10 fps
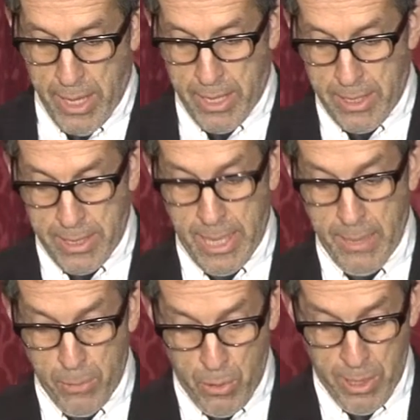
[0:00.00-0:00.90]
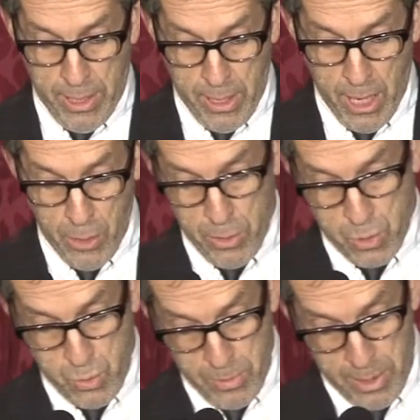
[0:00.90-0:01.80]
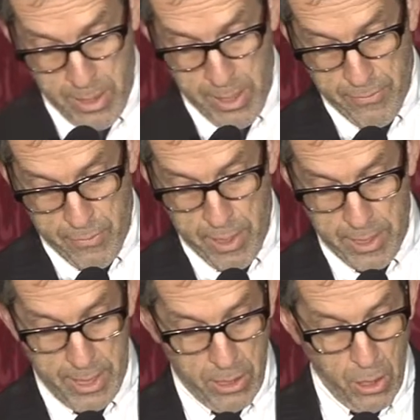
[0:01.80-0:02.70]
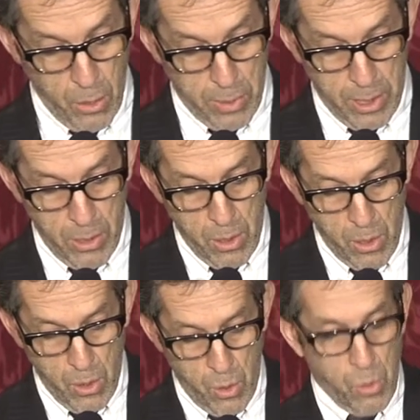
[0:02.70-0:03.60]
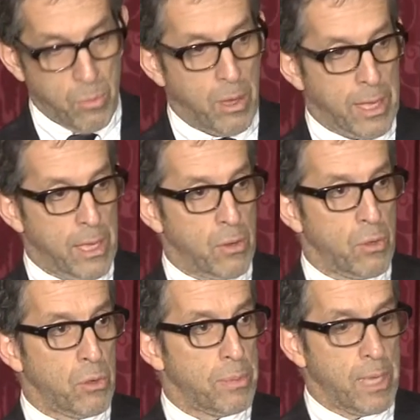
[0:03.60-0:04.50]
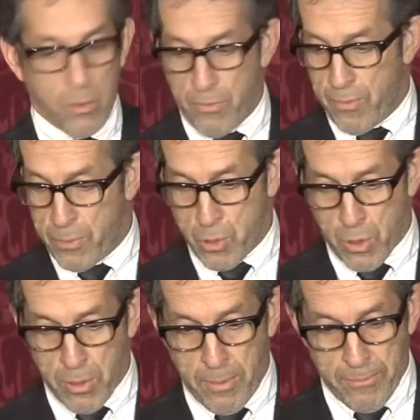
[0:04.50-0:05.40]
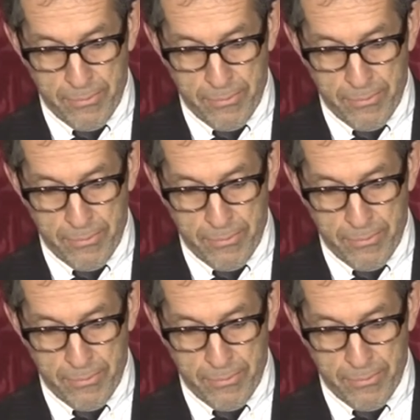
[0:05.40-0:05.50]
and neighbor and Congresswoman and friend Nita Lowey, who again, who you'll be hearing from shortly.